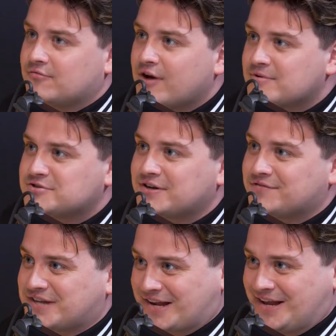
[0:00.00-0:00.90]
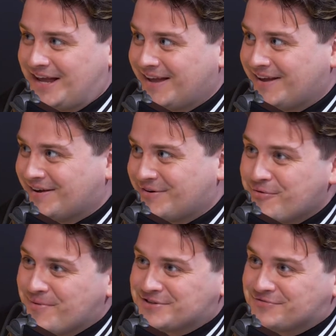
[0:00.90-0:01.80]
Real Madrid have suddenly
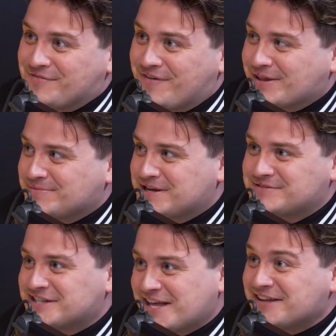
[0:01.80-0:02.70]
almost reinvented themselves as the